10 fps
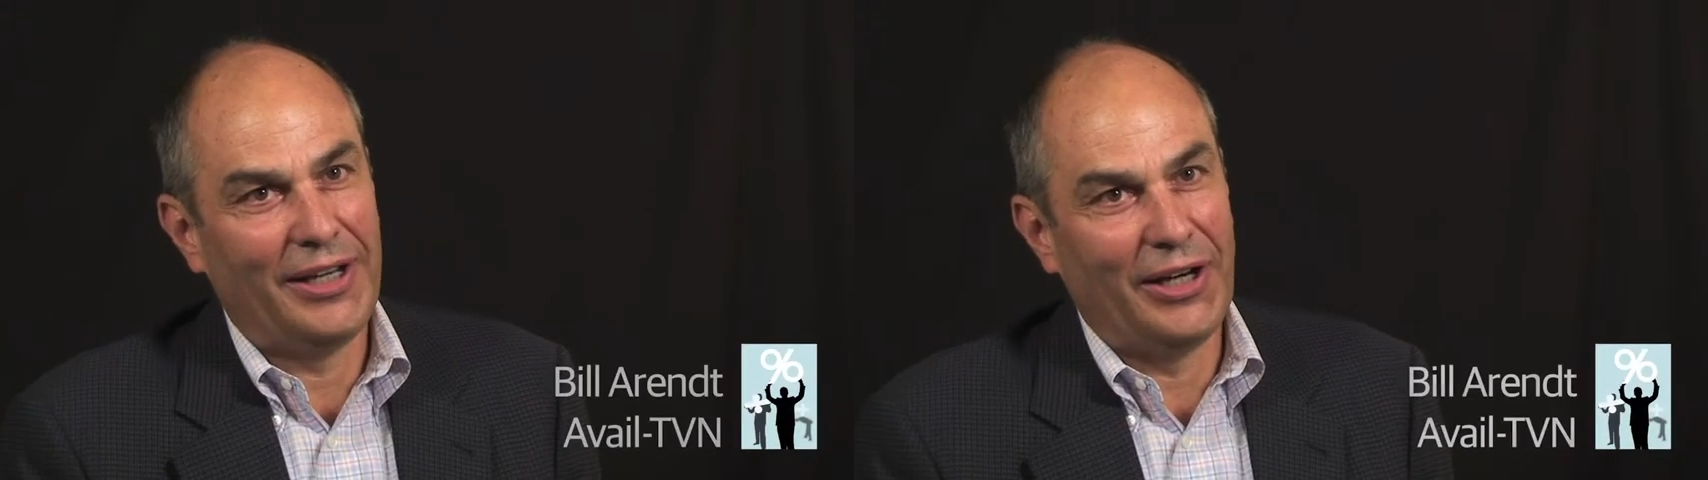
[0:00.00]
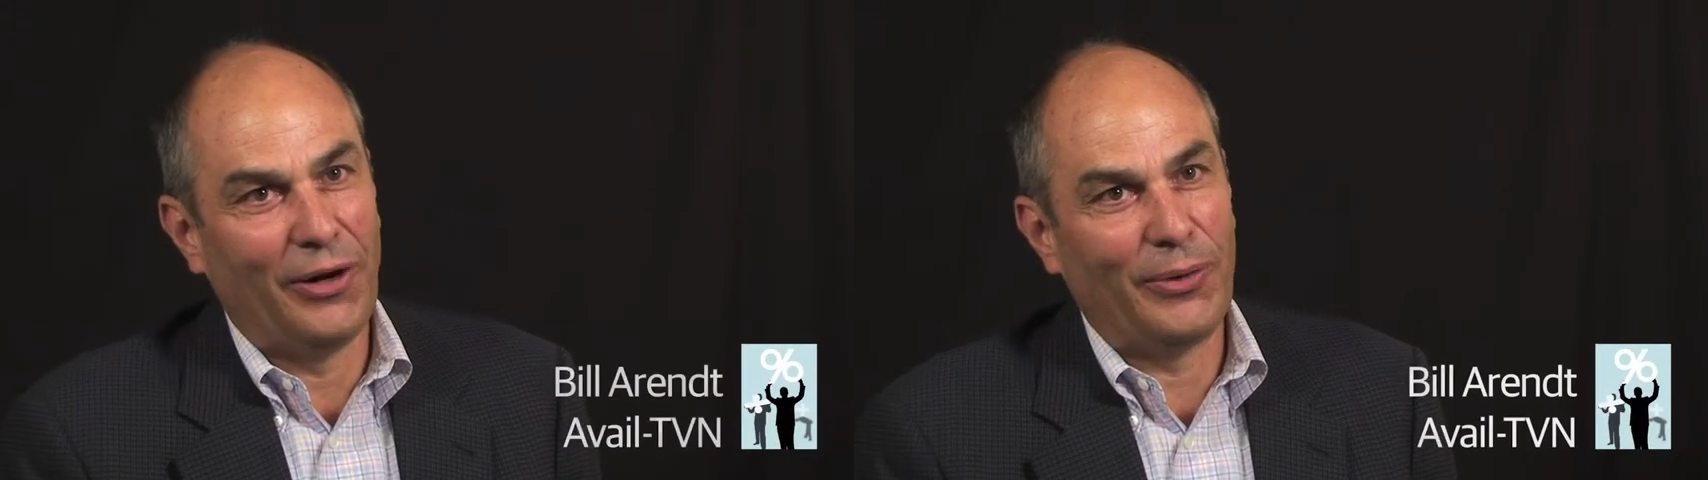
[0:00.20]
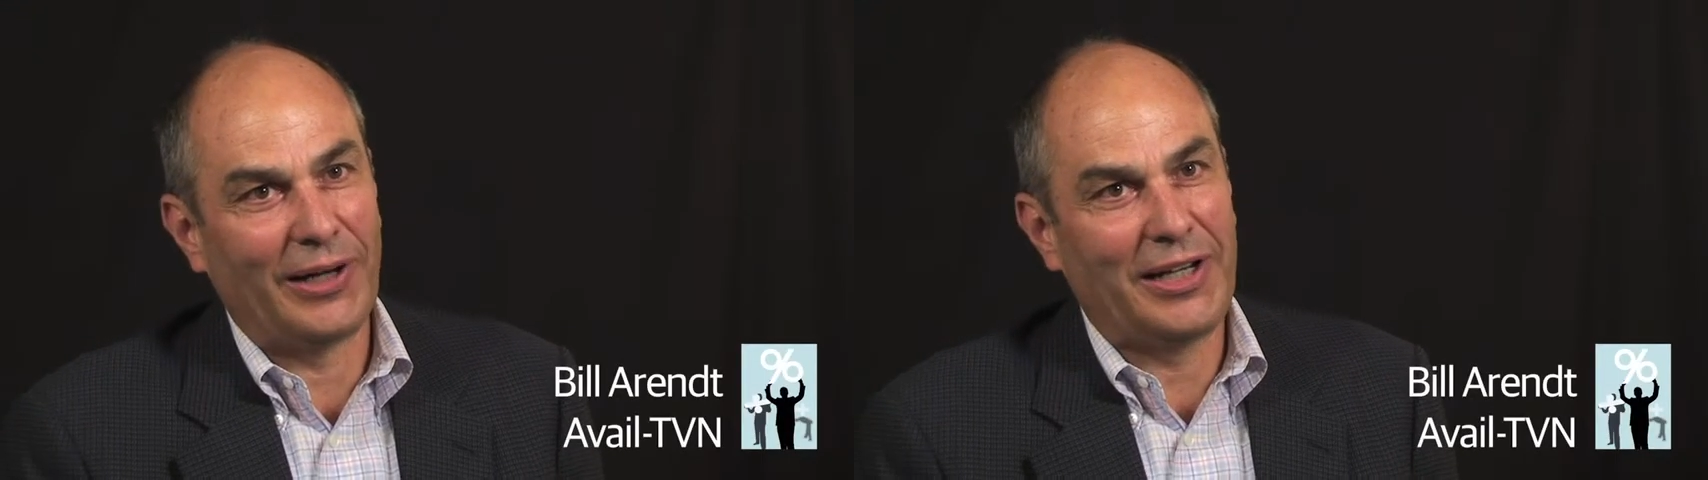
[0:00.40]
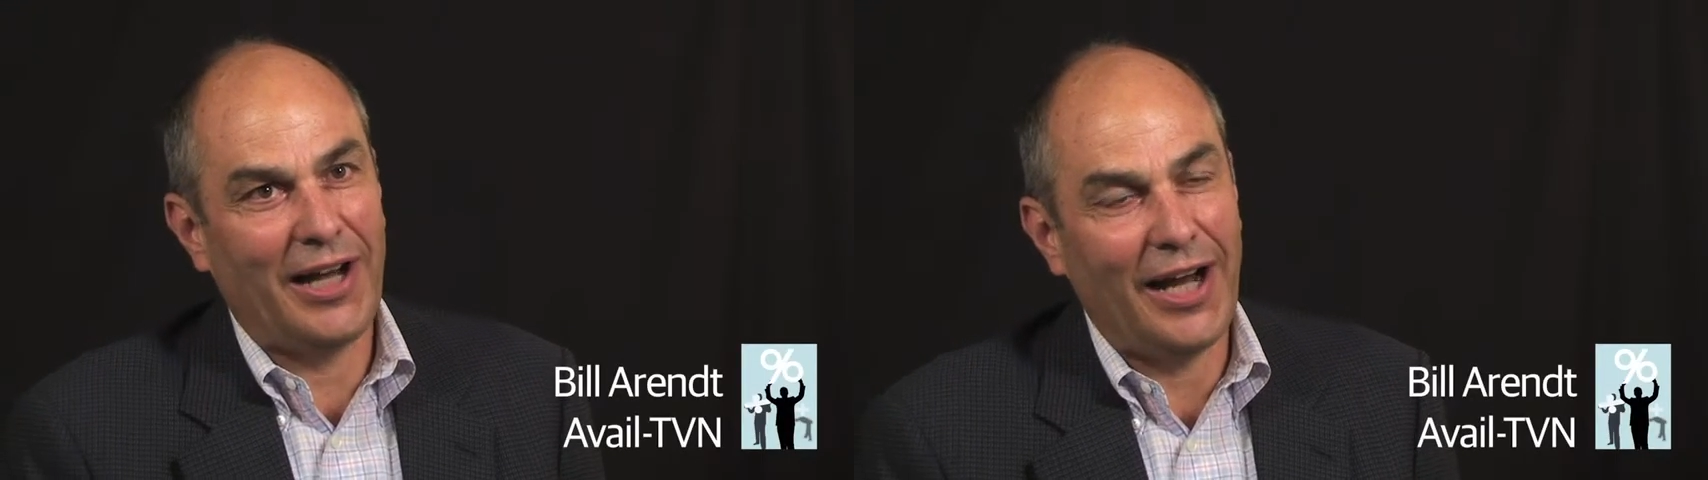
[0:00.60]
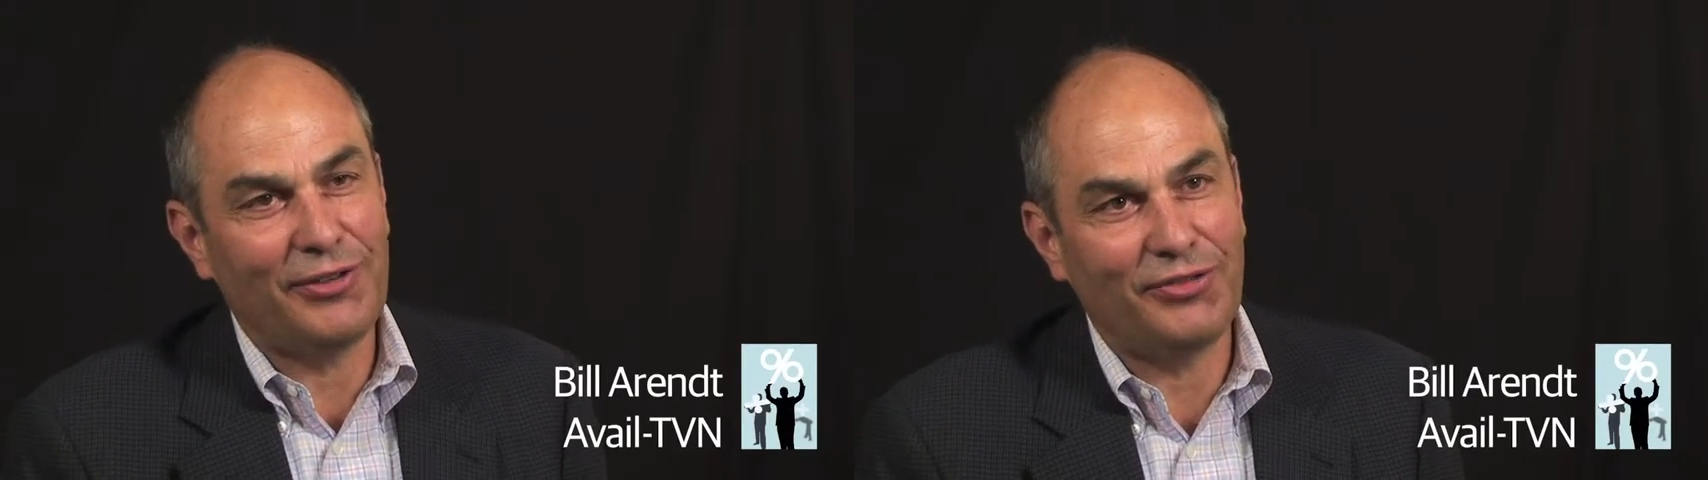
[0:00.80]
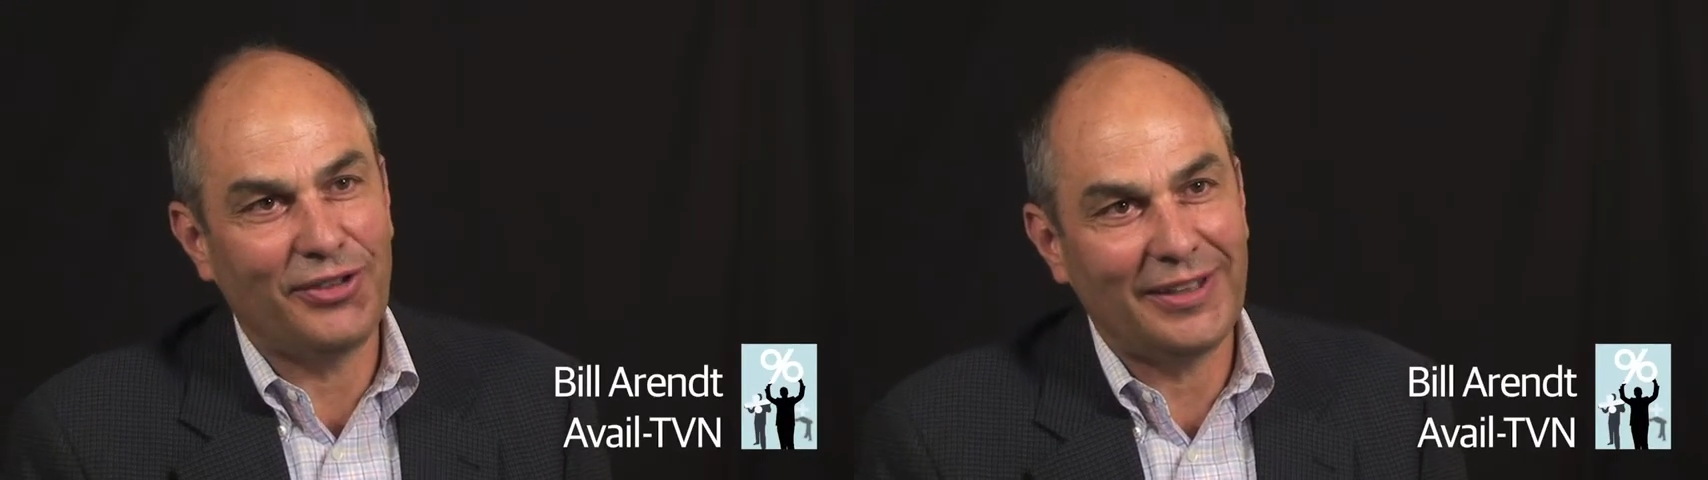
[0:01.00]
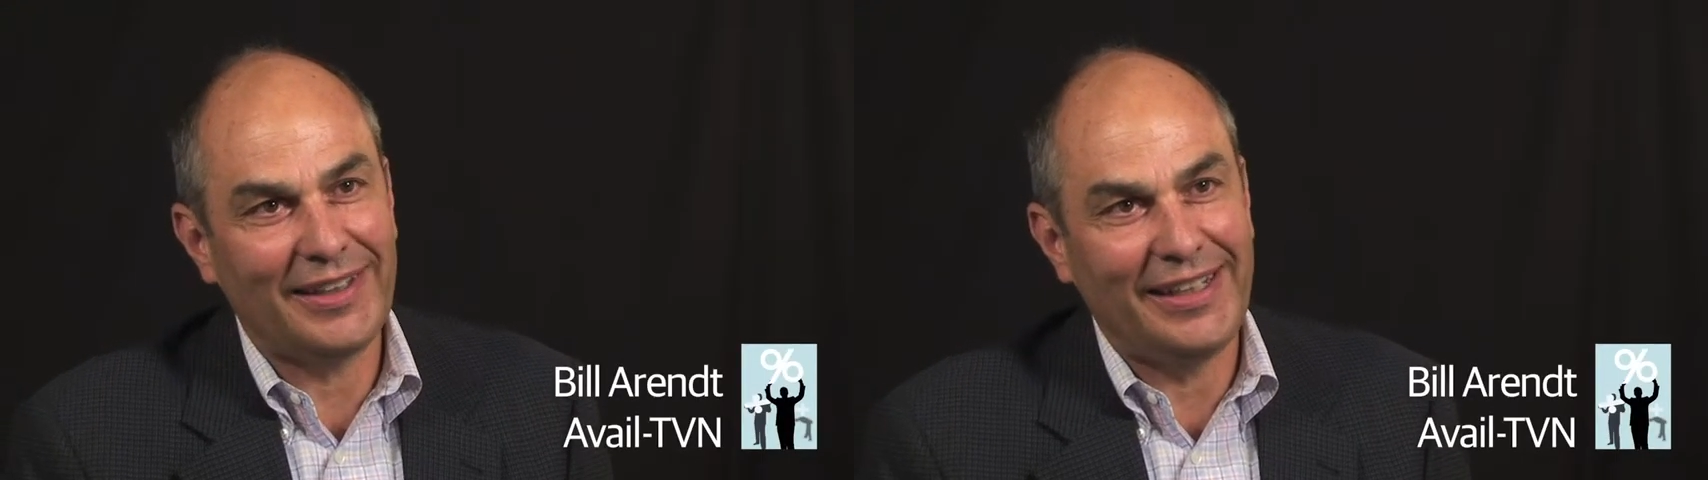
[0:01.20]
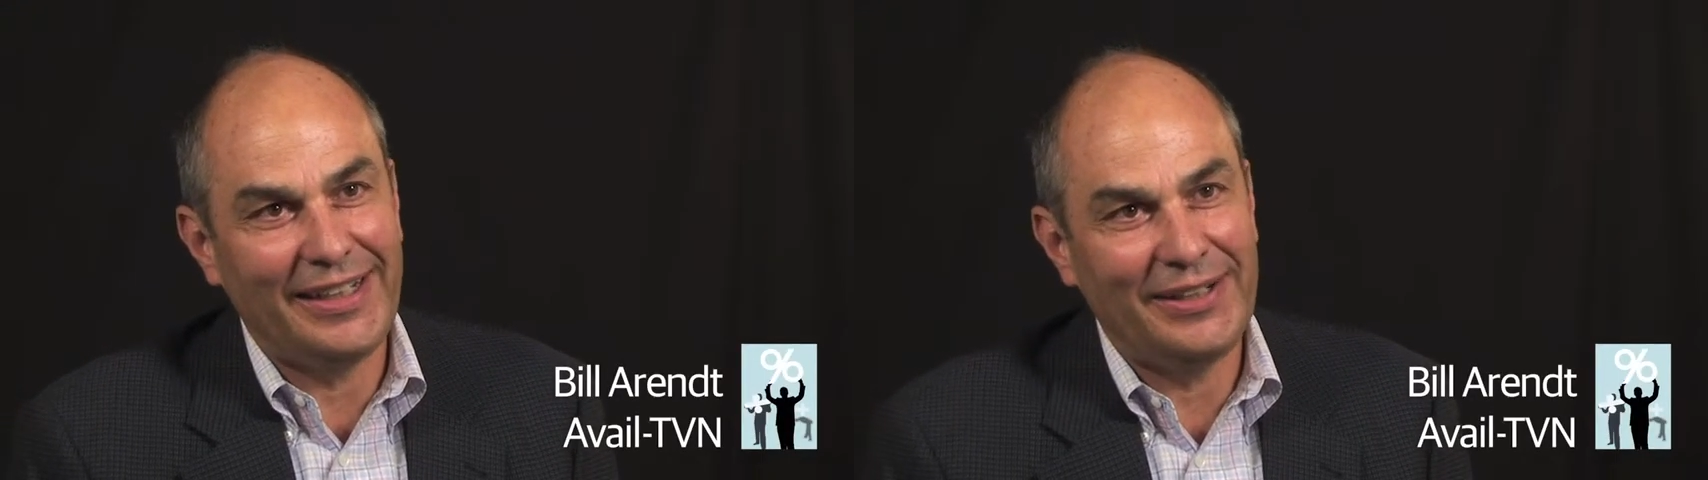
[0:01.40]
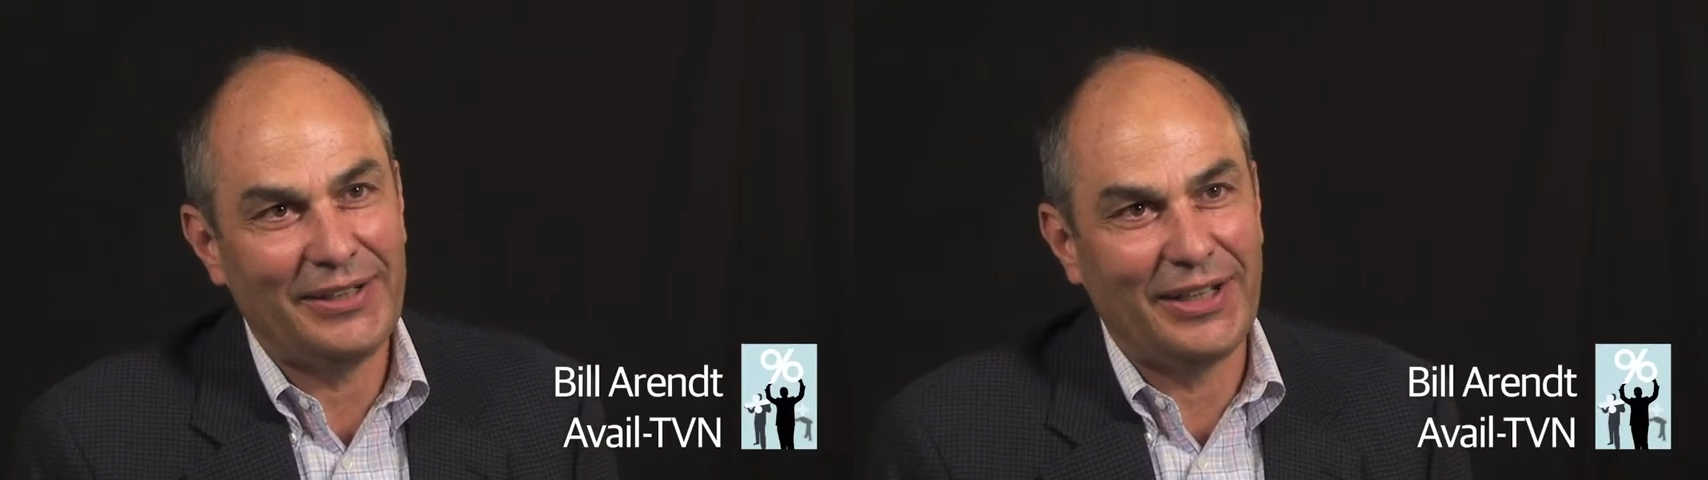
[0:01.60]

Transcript: You know, we're constantly,